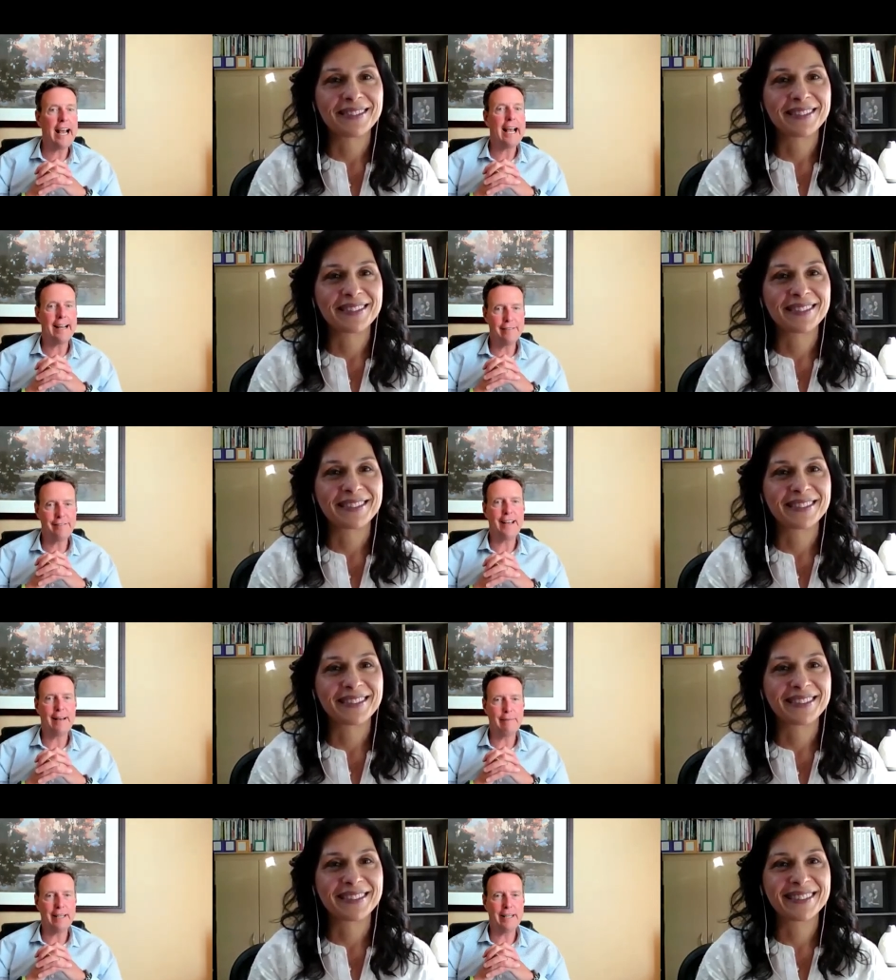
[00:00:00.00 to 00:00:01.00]
Speaker 1: and
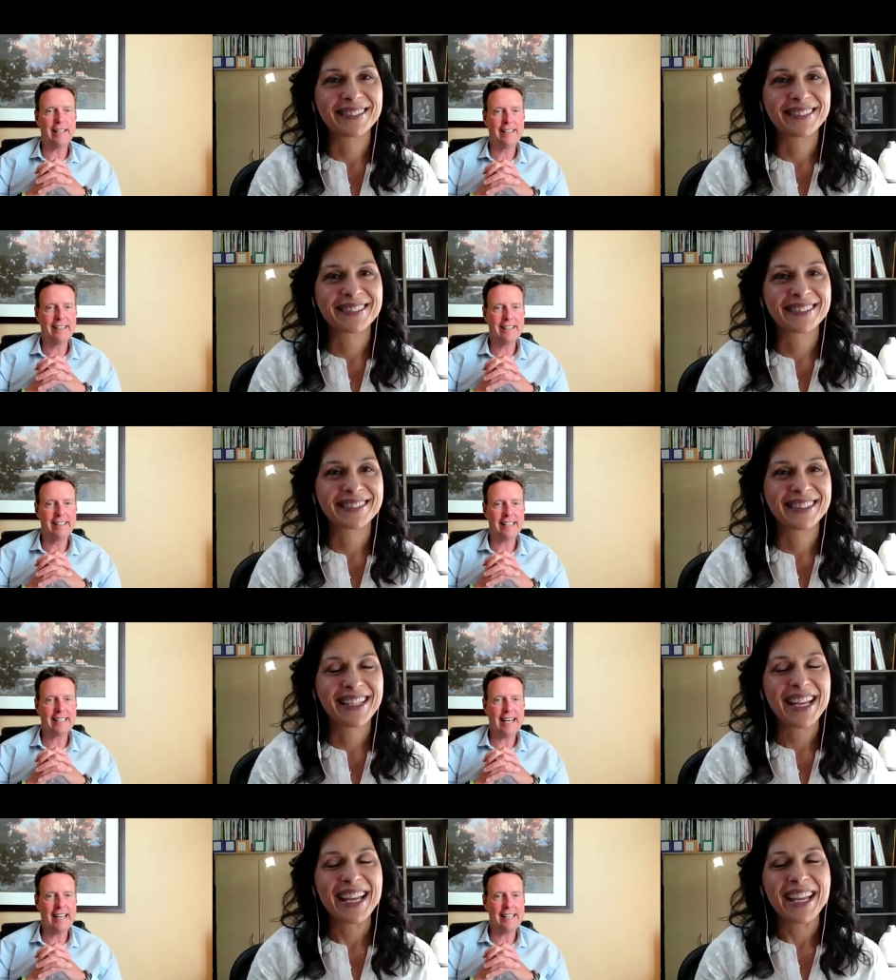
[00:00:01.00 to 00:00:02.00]
Family. Like,
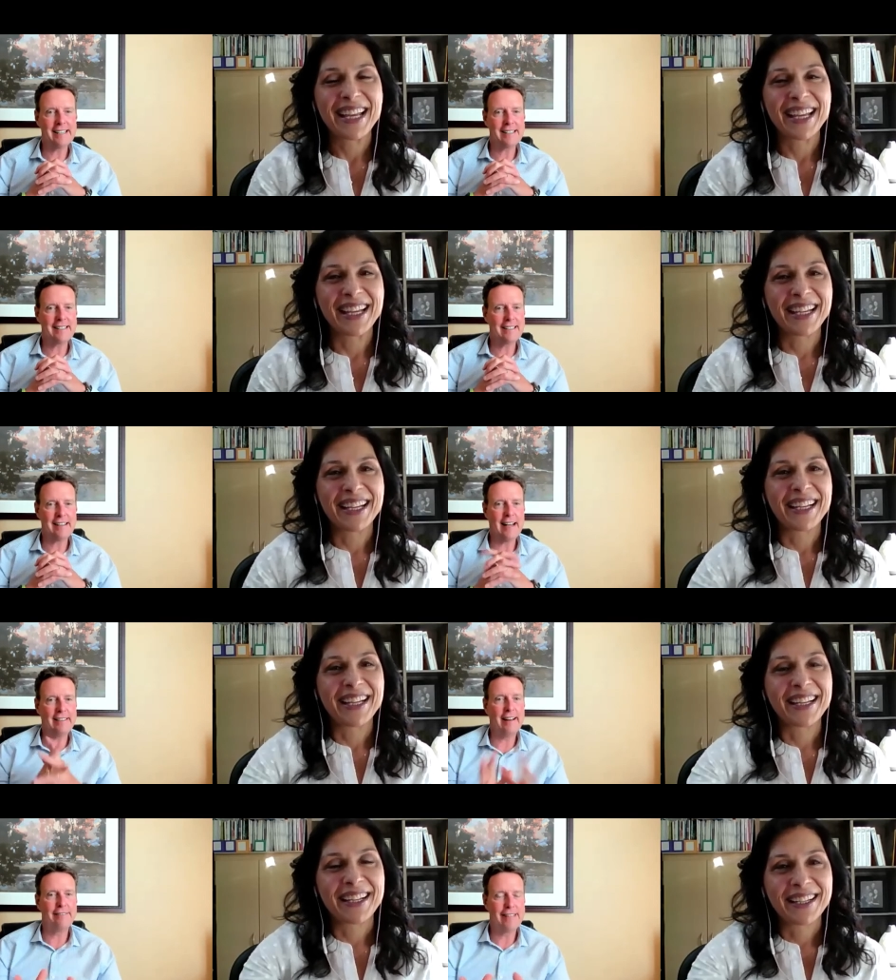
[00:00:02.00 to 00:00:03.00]
that is, I
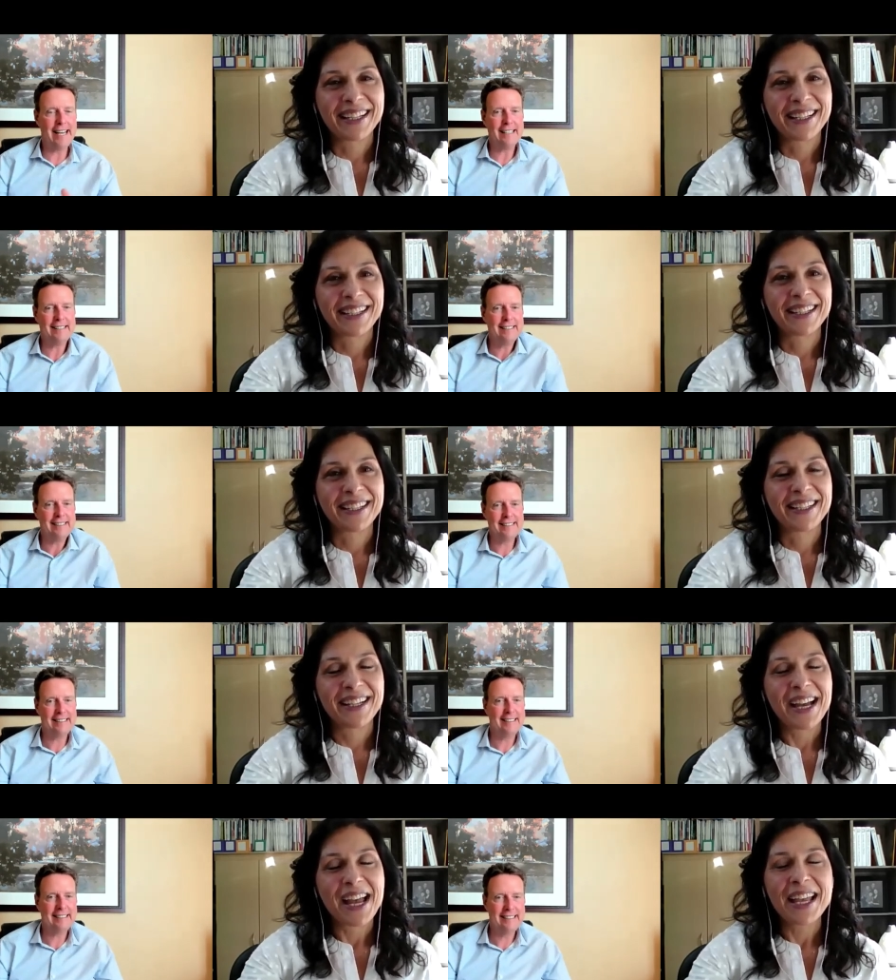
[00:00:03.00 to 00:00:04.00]
love that.
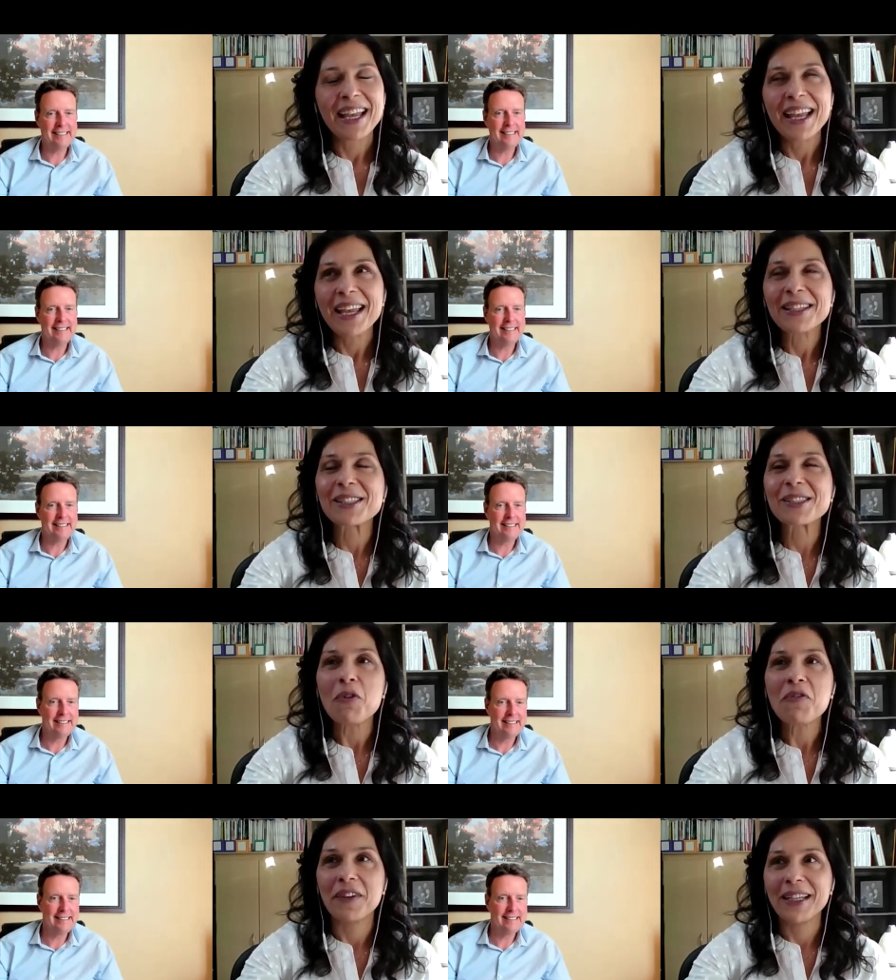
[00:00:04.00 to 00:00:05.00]
Speaker 2: It's
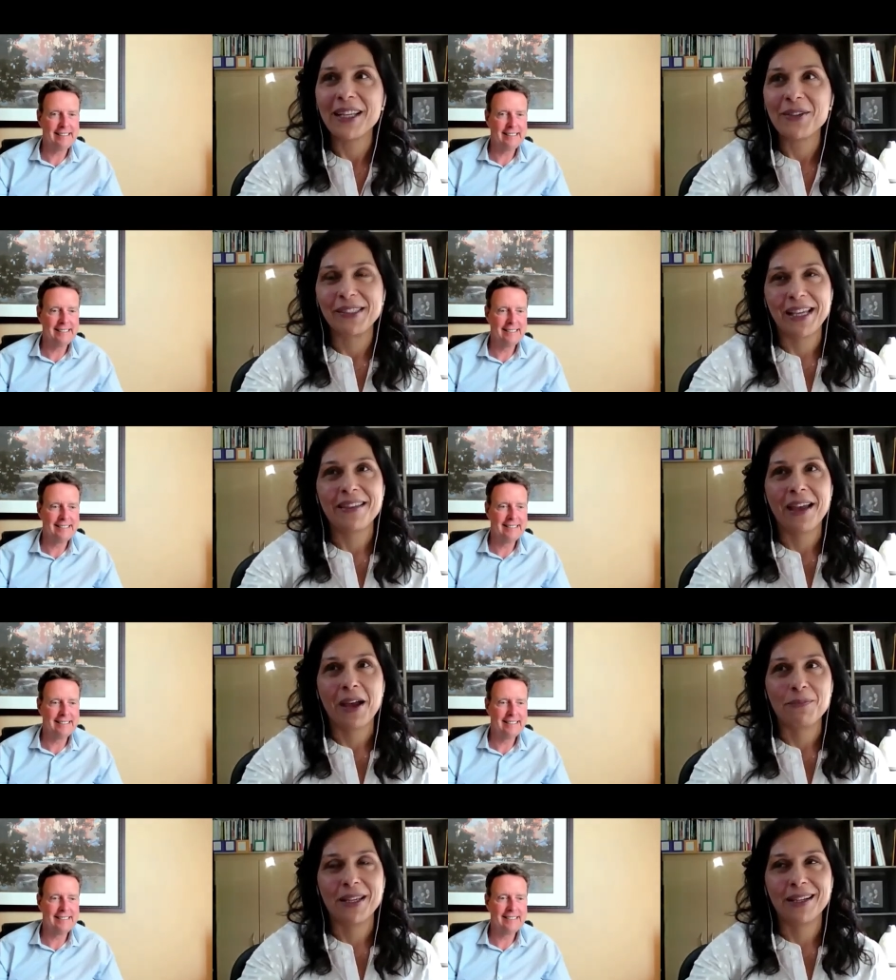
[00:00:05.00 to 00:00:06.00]
so funny you say
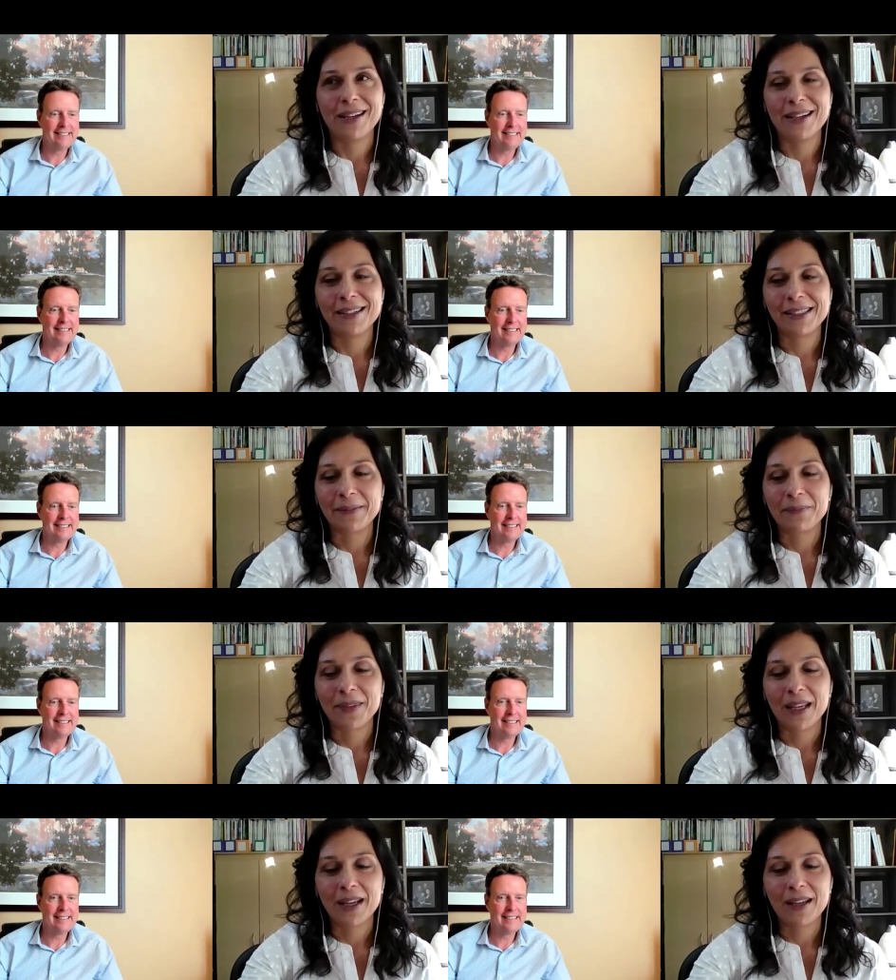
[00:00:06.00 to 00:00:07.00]
that because
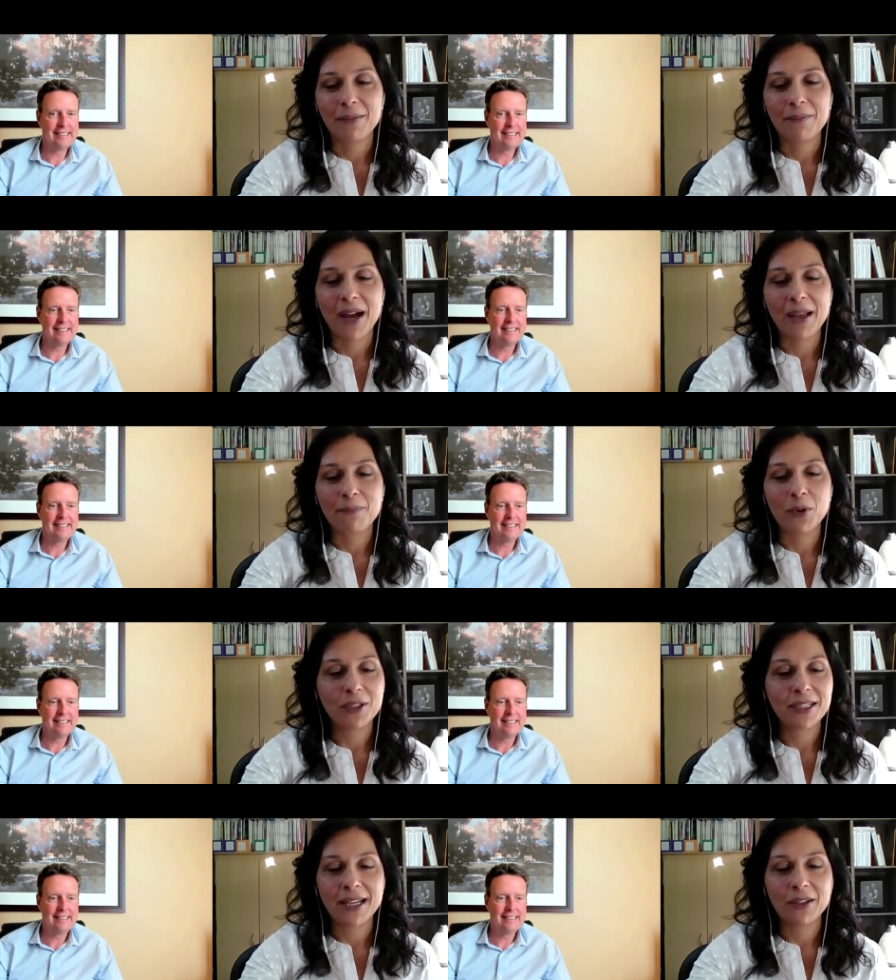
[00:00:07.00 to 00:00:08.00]
my
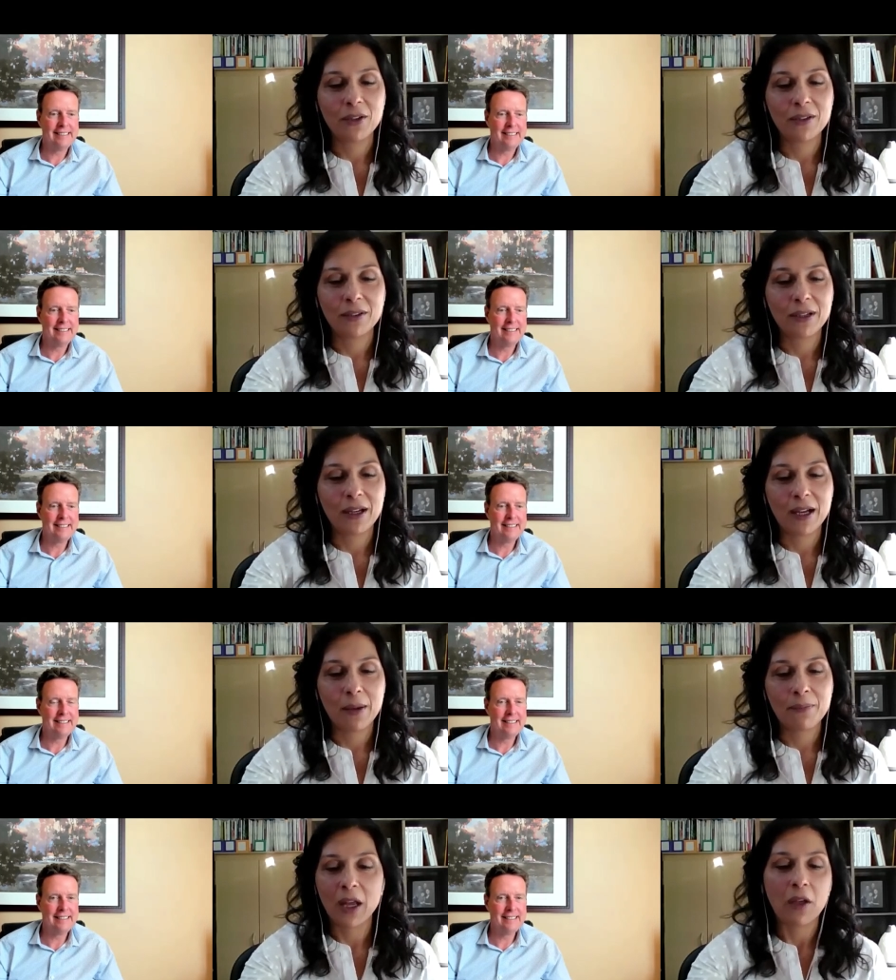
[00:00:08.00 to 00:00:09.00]
book title,
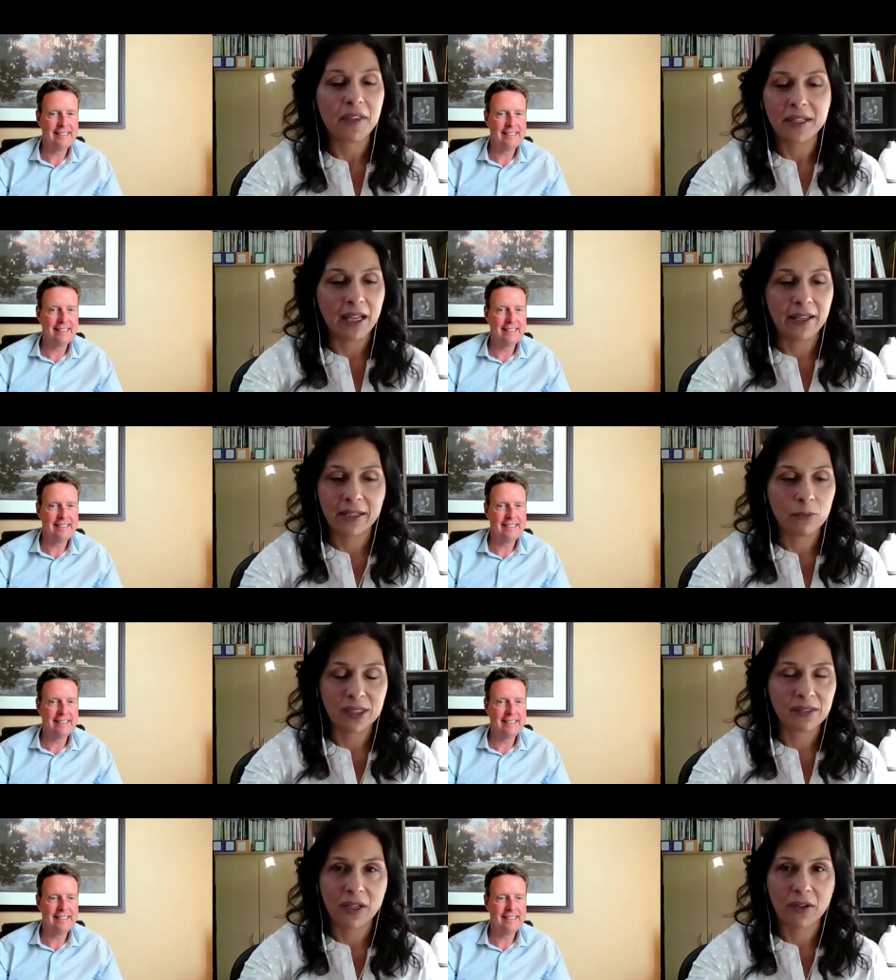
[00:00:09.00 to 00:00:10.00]
um, The Healthy Italian,
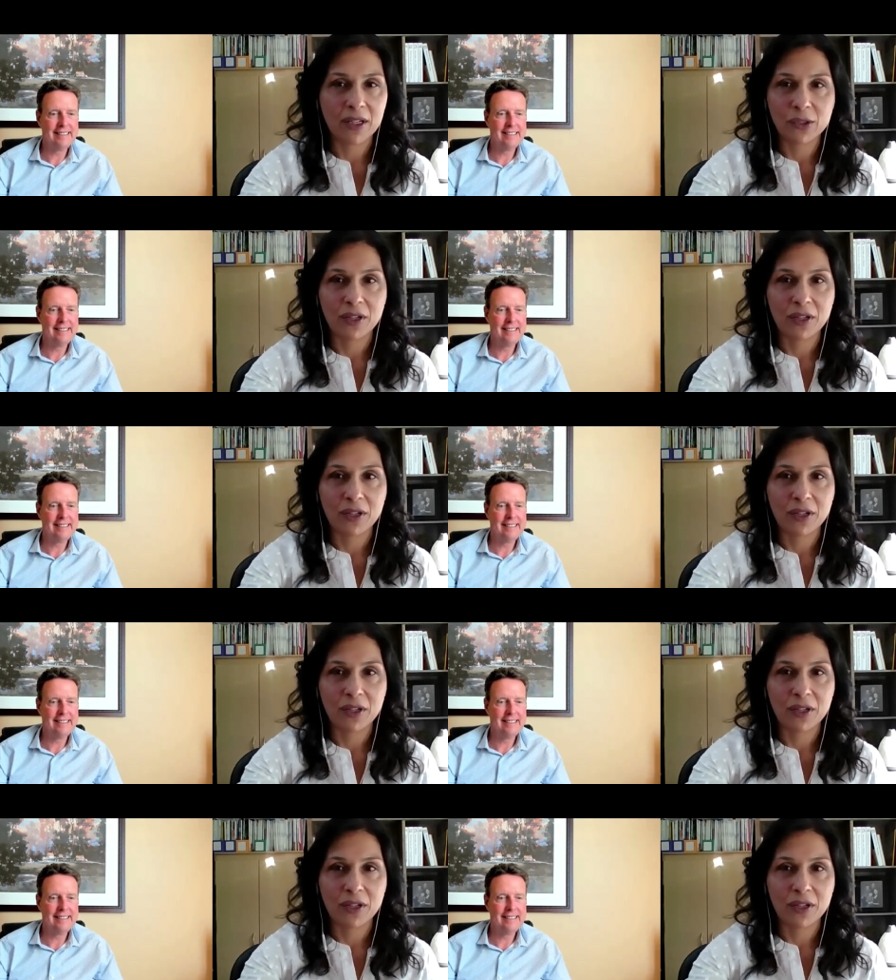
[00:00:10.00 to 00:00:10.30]
was very